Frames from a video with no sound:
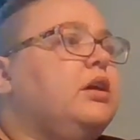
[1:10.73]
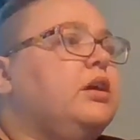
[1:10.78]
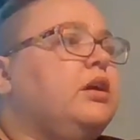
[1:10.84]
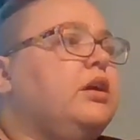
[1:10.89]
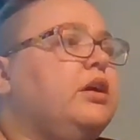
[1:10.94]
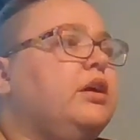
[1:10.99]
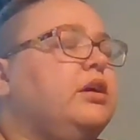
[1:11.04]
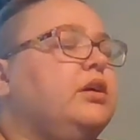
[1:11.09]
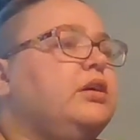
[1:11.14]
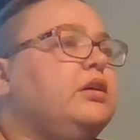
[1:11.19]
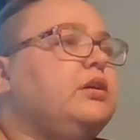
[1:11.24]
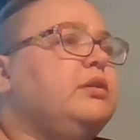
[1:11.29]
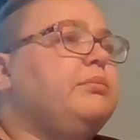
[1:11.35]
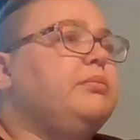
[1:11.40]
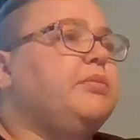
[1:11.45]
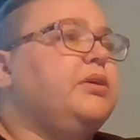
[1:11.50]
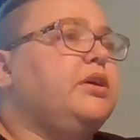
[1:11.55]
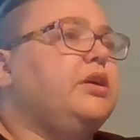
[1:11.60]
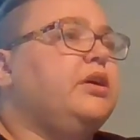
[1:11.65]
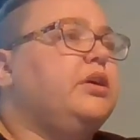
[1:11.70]

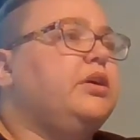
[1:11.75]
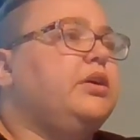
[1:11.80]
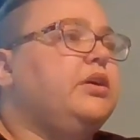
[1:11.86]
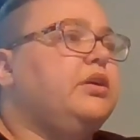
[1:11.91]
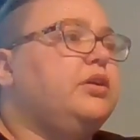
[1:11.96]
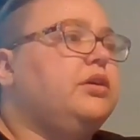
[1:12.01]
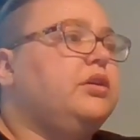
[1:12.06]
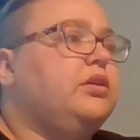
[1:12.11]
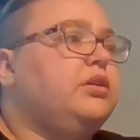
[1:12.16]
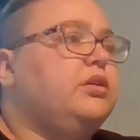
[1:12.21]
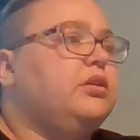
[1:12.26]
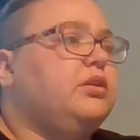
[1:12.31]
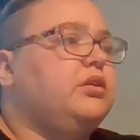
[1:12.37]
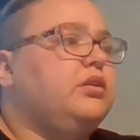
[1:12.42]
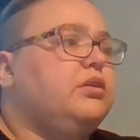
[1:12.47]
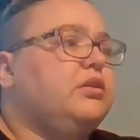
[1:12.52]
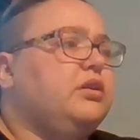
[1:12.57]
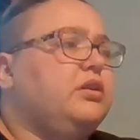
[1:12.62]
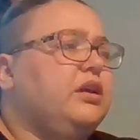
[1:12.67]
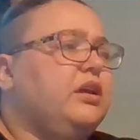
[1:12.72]
Um,
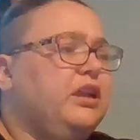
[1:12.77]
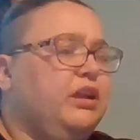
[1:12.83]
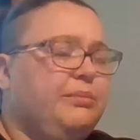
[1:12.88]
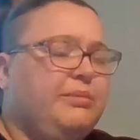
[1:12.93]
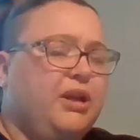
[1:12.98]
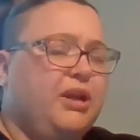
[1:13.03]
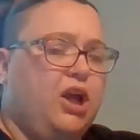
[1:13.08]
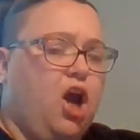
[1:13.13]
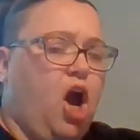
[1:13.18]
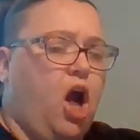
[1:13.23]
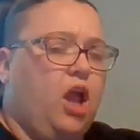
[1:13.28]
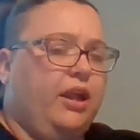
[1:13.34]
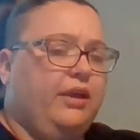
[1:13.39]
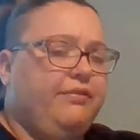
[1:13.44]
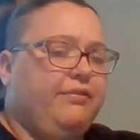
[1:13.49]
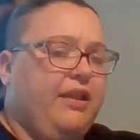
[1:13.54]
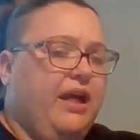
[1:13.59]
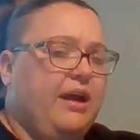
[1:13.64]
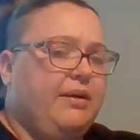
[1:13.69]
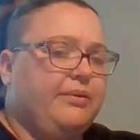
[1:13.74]
a little bit of
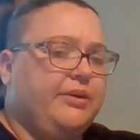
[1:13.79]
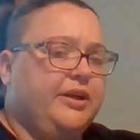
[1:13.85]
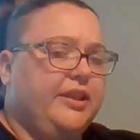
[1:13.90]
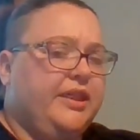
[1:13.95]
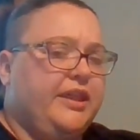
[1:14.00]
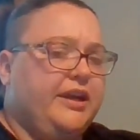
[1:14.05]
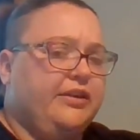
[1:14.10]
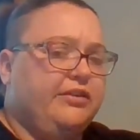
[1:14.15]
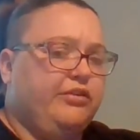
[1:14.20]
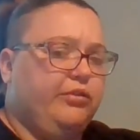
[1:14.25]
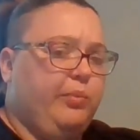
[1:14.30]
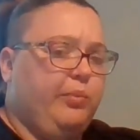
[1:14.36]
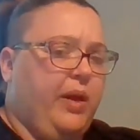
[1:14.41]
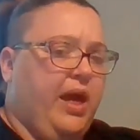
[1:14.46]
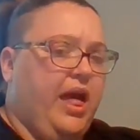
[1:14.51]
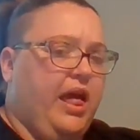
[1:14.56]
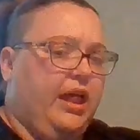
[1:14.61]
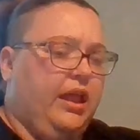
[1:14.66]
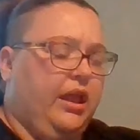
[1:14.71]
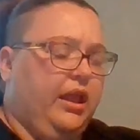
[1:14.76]
cauliflower in there as
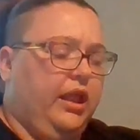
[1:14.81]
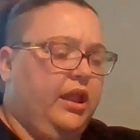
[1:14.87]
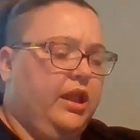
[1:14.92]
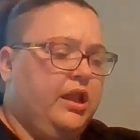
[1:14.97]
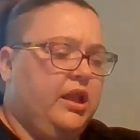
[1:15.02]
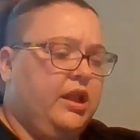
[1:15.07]
well.